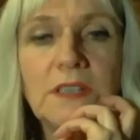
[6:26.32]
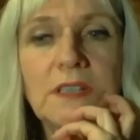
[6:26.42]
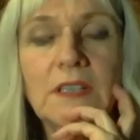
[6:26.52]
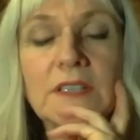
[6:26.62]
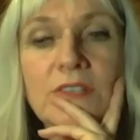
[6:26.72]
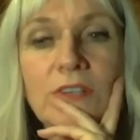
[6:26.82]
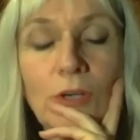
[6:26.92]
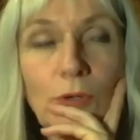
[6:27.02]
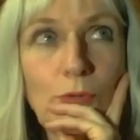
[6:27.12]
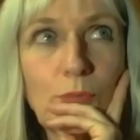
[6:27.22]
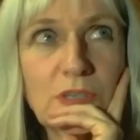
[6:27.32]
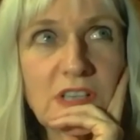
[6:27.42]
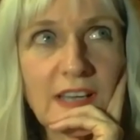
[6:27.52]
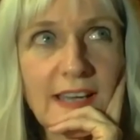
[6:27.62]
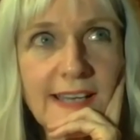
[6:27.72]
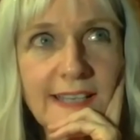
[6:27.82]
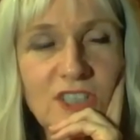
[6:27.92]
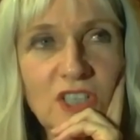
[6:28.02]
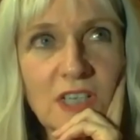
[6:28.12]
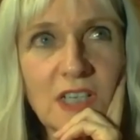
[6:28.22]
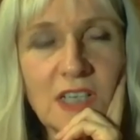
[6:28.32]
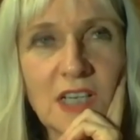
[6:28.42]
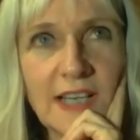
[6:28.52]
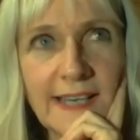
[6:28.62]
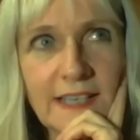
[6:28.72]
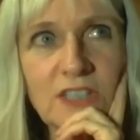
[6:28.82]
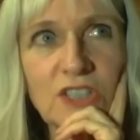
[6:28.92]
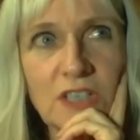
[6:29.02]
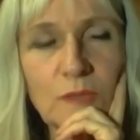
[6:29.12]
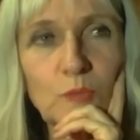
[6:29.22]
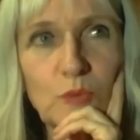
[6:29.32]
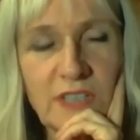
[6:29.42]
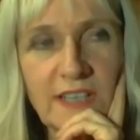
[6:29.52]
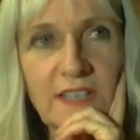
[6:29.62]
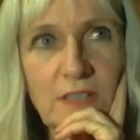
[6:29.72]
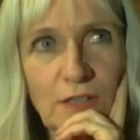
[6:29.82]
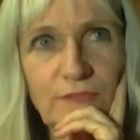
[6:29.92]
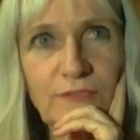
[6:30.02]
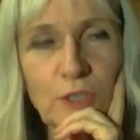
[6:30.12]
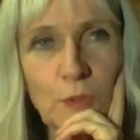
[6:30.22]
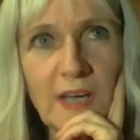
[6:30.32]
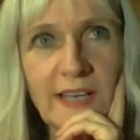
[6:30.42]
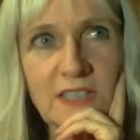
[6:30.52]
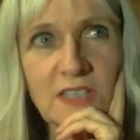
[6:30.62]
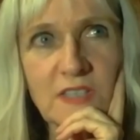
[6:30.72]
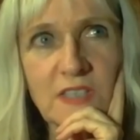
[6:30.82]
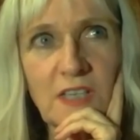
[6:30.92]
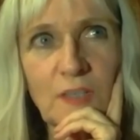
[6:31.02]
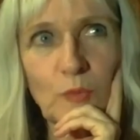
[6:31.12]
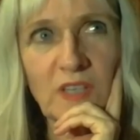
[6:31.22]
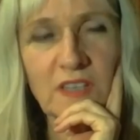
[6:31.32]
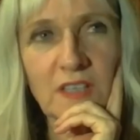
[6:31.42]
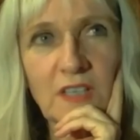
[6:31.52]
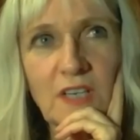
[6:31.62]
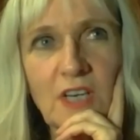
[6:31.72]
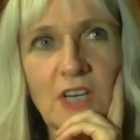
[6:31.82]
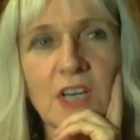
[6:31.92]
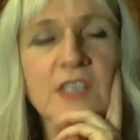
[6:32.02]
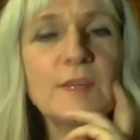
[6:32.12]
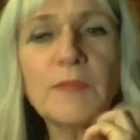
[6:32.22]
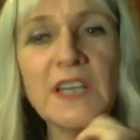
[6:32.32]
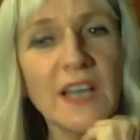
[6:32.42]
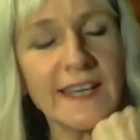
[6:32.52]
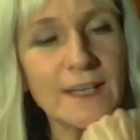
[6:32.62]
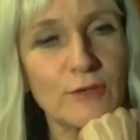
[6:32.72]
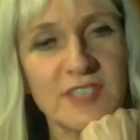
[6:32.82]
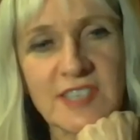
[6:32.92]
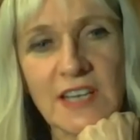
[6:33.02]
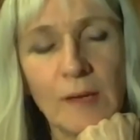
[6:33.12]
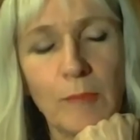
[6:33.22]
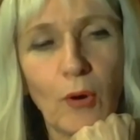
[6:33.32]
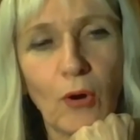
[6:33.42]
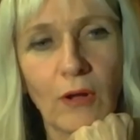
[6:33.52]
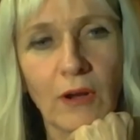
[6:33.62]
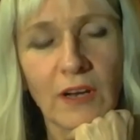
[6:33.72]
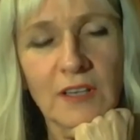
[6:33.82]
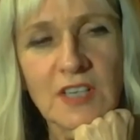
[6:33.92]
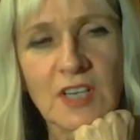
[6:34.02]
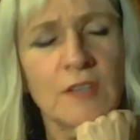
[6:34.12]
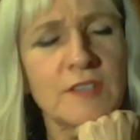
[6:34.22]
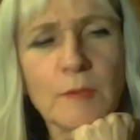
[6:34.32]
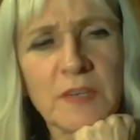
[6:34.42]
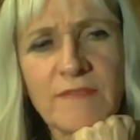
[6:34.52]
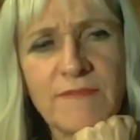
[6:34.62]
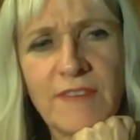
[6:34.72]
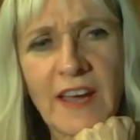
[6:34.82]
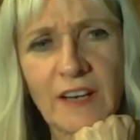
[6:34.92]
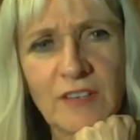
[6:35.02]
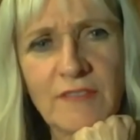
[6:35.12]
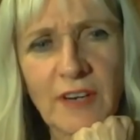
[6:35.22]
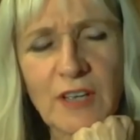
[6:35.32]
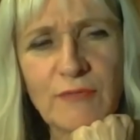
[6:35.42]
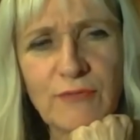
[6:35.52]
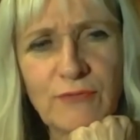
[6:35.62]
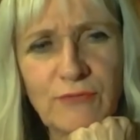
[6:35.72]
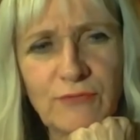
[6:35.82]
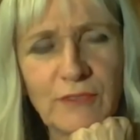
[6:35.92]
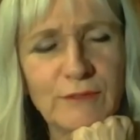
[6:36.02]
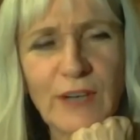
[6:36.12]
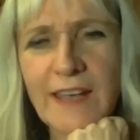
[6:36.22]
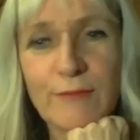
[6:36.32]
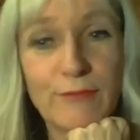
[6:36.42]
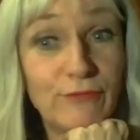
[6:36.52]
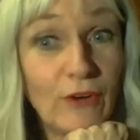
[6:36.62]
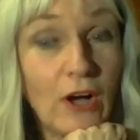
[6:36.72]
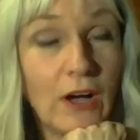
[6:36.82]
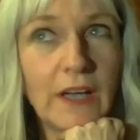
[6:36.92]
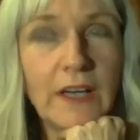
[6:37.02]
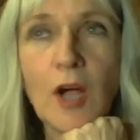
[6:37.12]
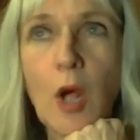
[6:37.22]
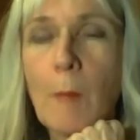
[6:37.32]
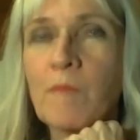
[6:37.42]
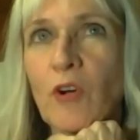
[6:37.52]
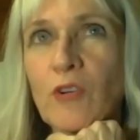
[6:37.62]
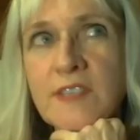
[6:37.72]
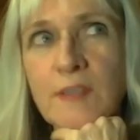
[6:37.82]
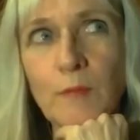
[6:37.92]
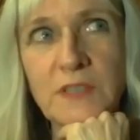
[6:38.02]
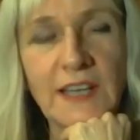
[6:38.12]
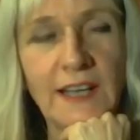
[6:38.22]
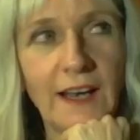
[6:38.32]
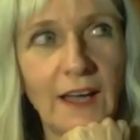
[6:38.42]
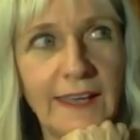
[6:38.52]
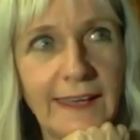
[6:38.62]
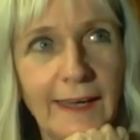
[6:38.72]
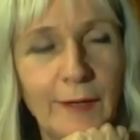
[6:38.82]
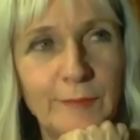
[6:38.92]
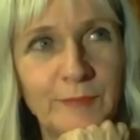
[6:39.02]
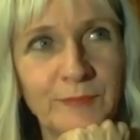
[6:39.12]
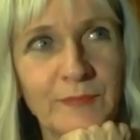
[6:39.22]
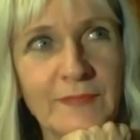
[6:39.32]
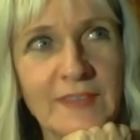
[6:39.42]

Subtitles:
God, who would I actually would I love to act a scene with? Somebody like Lucille Ball, somebody very, very great fun, or somebody like somebody,